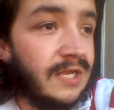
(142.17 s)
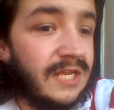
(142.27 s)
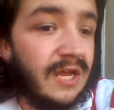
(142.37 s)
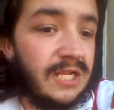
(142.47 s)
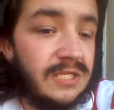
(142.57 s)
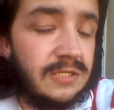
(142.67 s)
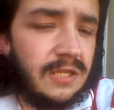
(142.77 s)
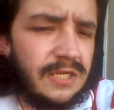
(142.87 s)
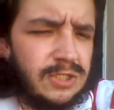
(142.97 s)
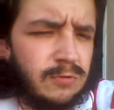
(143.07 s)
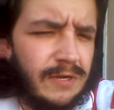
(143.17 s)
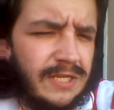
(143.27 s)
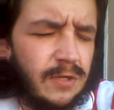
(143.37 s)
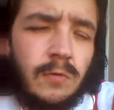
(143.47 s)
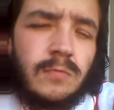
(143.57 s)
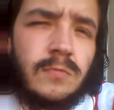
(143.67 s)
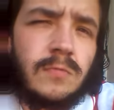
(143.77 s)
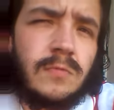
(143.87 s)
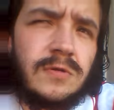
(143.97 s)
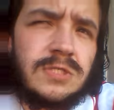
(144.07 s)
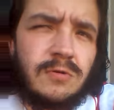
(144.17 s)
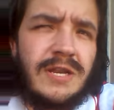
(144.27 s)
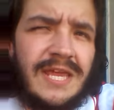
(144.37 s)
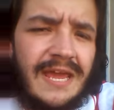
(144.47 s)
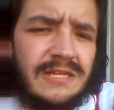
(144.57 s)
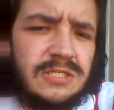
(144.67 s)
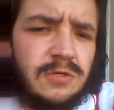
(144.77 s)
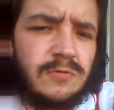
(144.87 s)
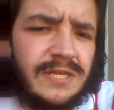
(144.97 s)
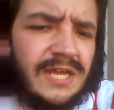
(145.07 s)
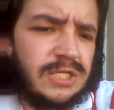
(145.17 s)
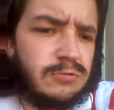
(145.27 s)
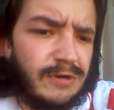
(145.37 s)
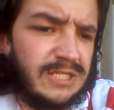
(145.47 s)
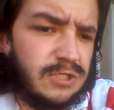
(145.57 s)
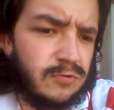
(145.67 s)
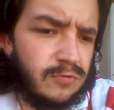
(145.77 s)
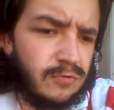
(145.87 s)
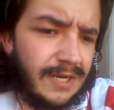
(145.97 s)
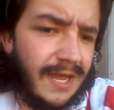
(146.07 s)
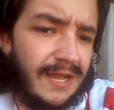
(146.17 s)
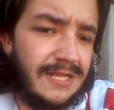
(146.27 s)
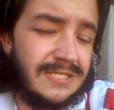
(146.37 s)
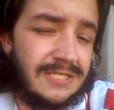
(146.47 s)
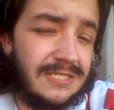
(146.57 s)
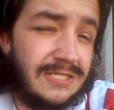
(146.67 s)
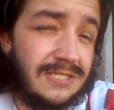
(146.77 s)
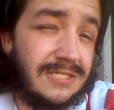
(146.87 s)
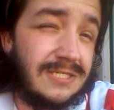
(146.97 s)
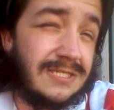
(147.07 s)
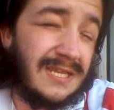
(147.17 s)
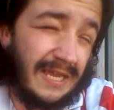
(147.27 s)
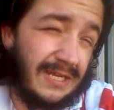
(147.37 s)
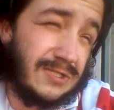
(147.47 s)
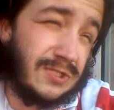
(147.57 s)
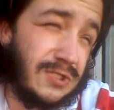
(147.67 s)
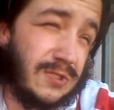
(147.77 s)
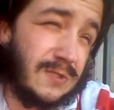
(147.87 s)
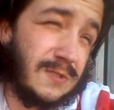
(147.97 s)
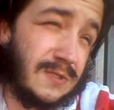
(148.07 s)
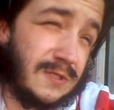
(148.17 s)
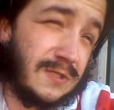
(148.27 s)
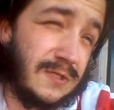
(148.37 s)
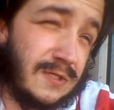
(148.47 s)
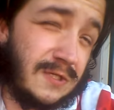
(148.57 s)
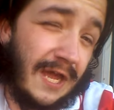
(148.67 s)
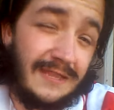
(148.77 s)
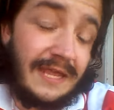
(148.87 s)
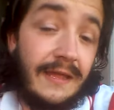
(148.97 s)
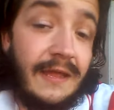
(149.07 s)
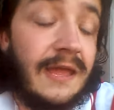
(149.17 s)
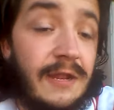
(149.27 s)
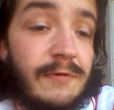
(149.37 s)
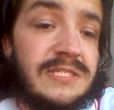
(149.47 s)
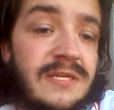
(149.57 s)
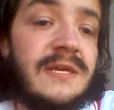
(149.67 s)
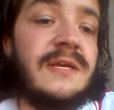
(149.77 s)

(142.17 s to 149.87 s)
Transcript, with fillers: he got like 20, no, it was 28. So he got 22 and I got six, I think. Anyways,